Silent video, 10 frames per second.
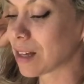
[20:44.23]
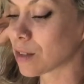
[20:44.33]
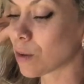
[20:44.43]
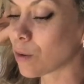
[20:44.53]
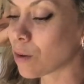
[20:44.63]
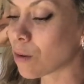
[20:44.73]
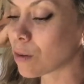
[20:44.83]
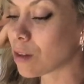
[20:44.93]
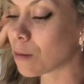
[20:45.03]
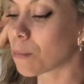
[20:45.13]
So, you know,
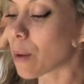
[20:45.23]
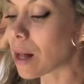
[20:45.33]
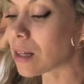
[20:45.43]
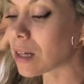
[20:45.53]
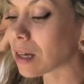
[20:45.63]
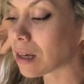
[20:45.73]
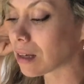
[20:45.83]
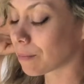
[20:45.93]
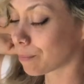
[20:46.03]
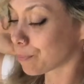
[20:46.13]
with their belly,
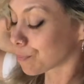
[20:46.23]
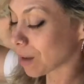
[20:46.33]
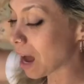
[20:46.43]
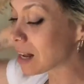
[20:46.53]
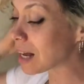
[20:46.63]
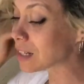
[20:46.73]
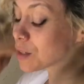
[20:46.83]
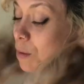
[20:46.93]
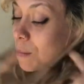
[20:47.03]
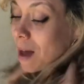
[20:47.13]
I like
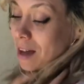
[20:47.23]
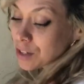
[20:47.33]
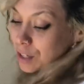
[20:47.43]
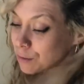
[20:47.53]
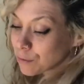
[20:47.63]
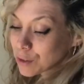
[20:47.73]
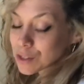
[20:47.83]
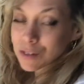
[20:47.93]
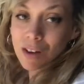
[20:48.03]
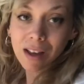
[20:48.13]
to imagine,
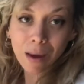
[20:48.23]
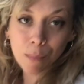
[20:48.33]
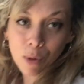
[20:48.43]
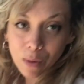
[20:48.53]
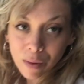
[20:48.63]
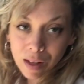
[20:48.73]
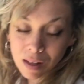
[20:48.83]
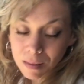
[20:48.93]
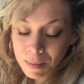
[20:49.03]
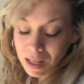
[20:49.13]
first of all, I get more oil
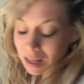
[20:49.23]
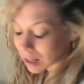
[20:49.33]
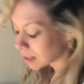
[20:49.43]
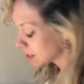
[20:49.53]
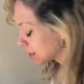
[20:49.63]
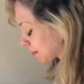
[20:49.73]
on my hands.